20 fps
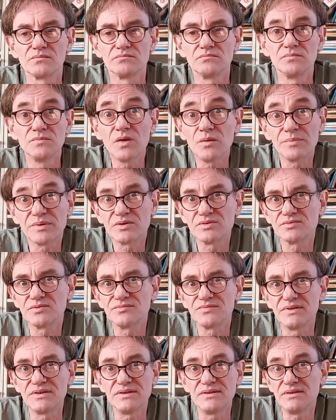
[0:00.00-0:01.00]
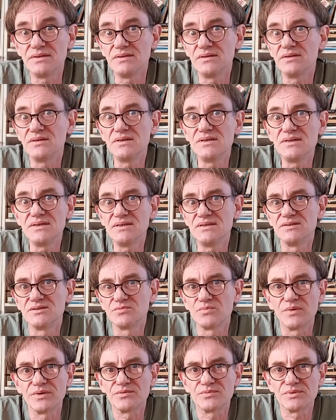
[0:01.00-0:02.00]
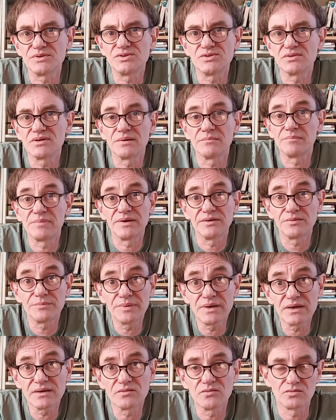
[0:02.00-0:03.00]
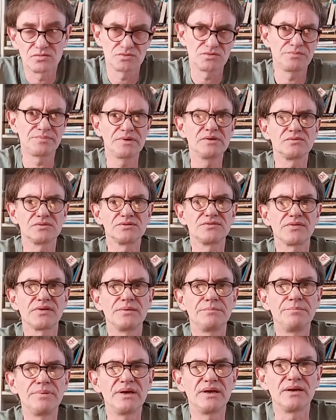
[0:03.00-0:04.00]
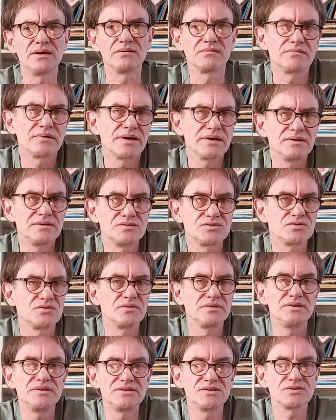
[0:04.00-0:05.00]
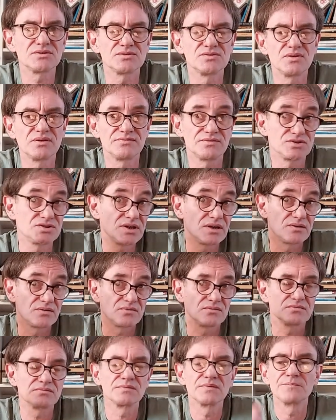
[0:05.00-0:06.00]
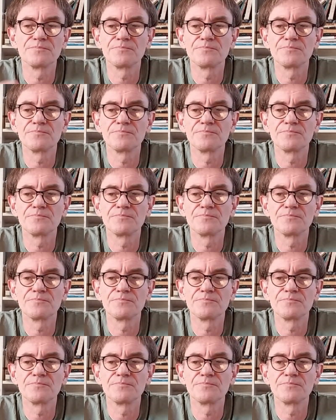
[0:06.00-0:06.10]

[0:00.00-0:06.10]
not because of the ease with which you can play the piano. The piano is very big, right? It's a lot easier to have a cello.